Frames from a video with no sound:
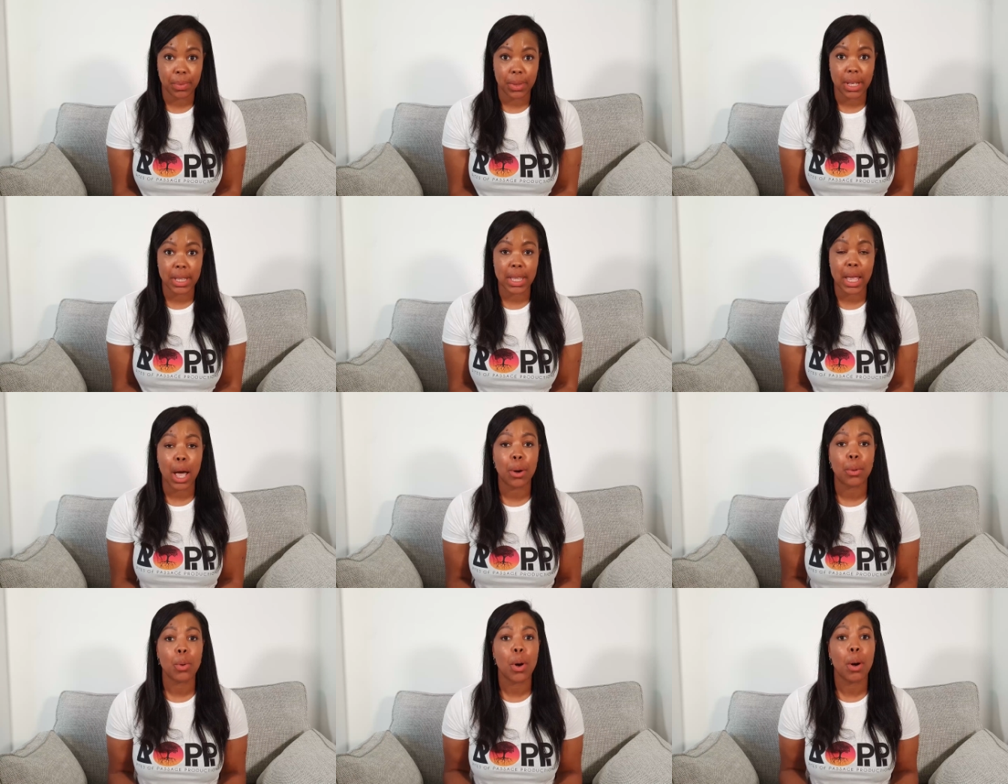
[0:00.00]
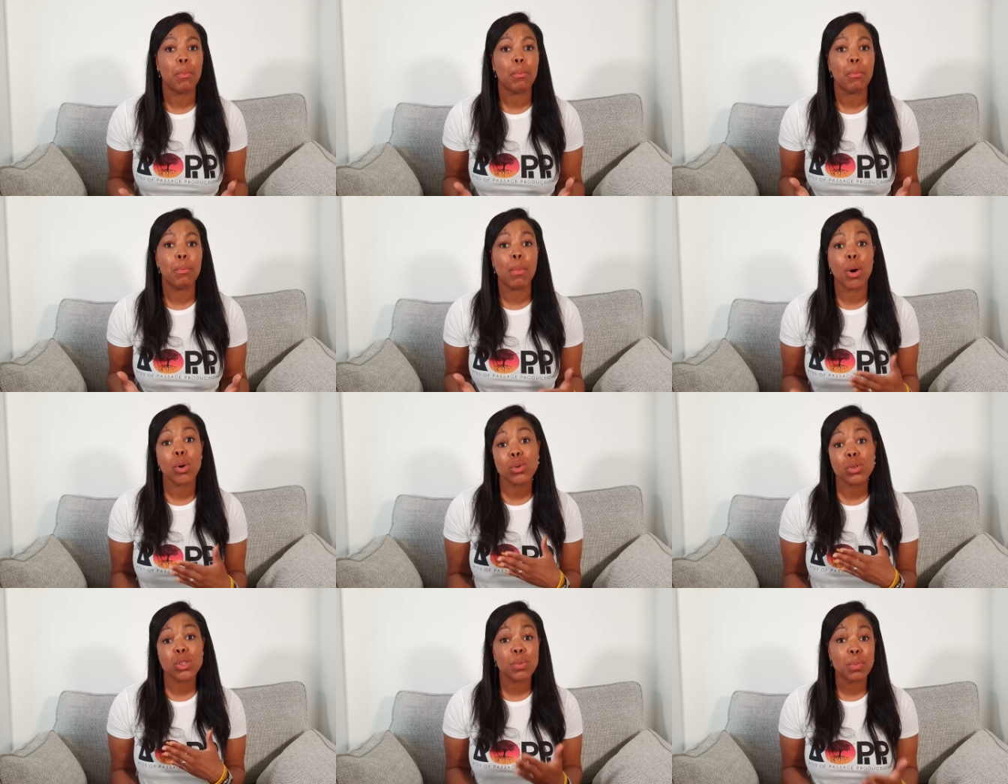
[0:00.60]
Now,
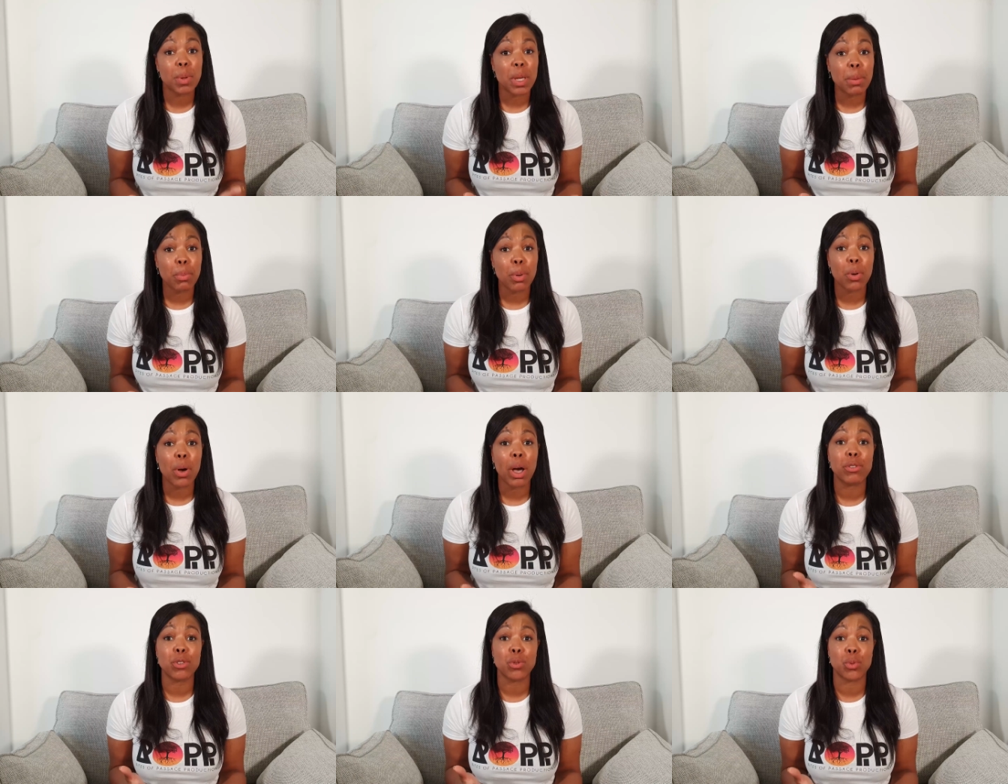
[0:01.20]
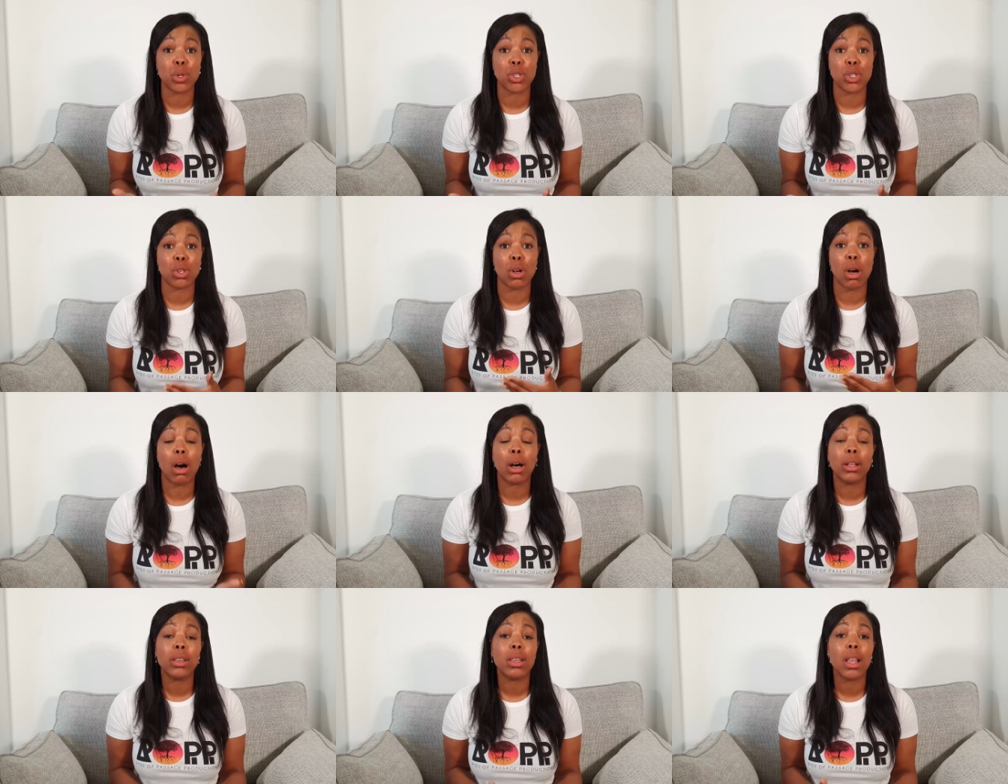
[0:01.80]
most people have switched to
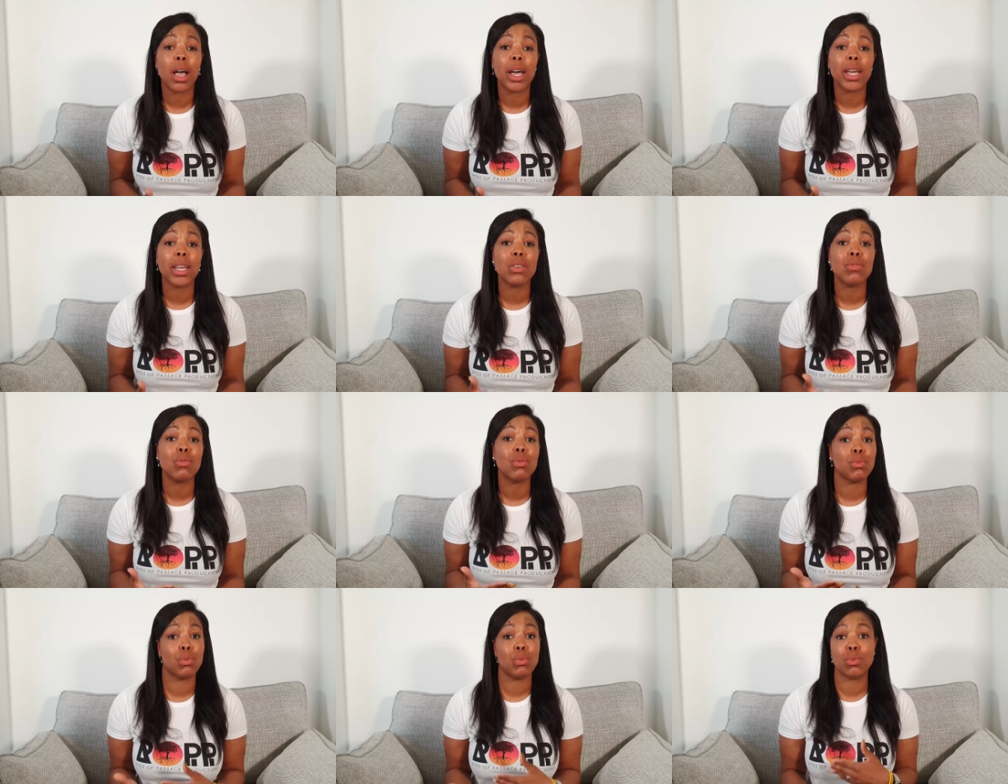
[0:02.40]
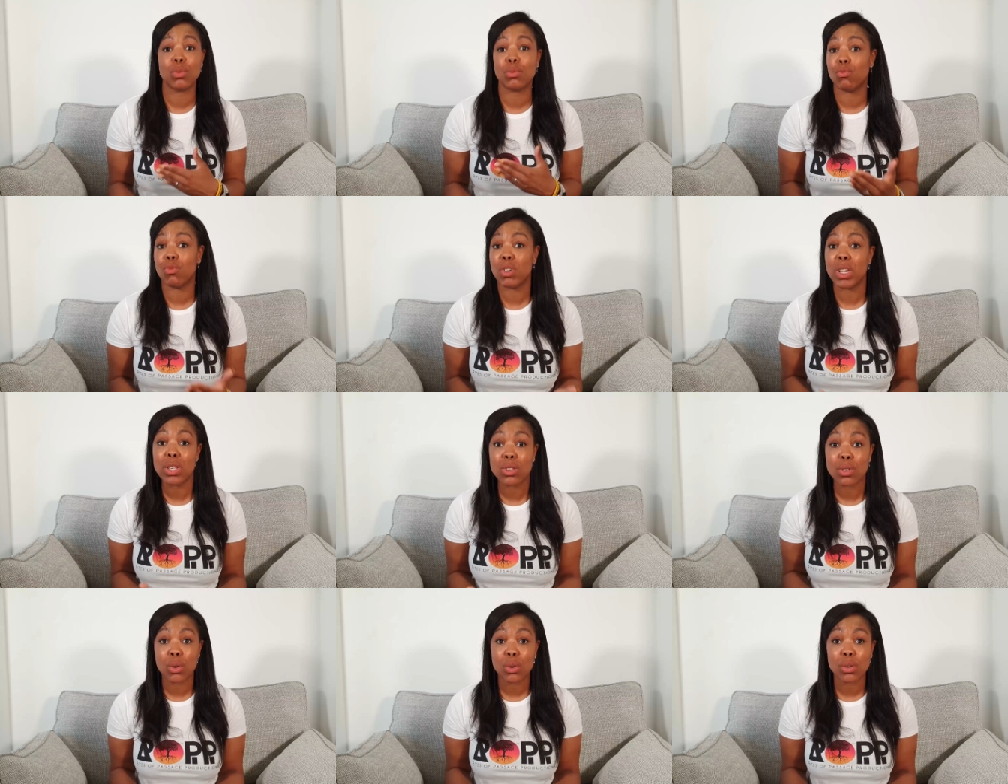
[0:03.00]
online
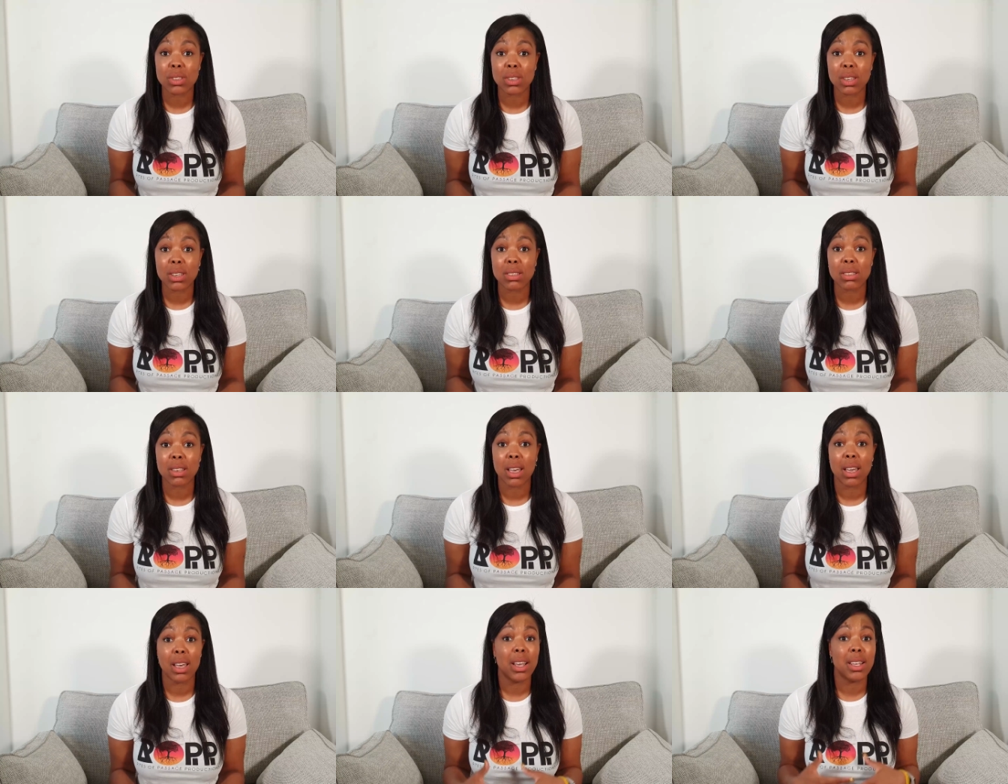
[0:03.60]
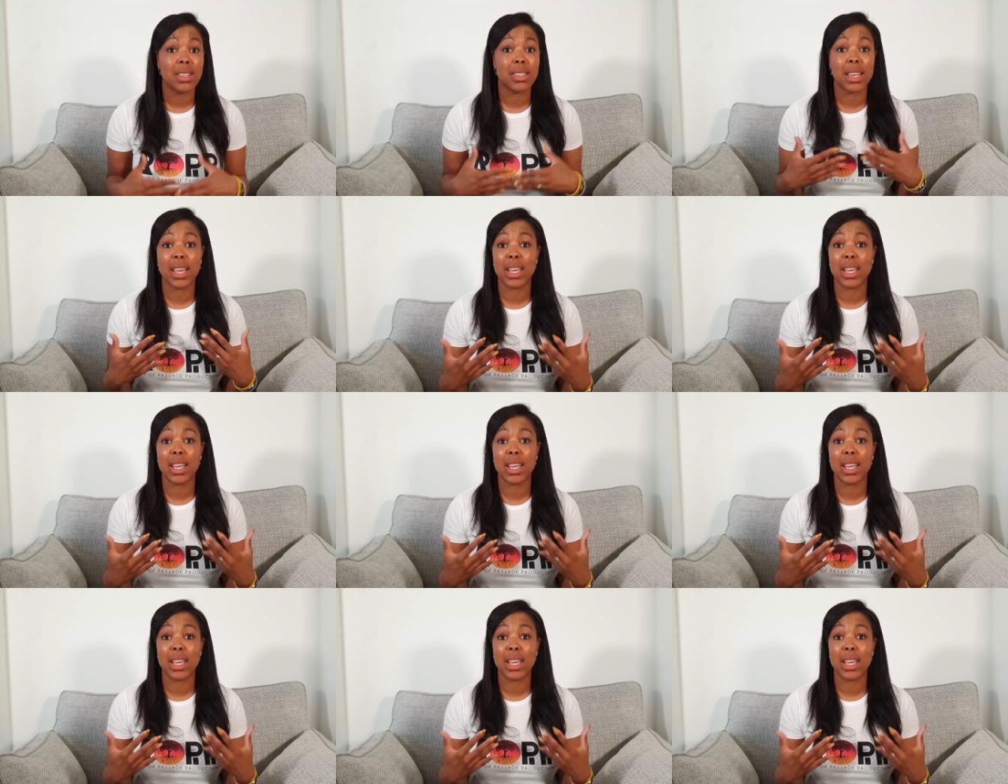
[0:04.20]
resources to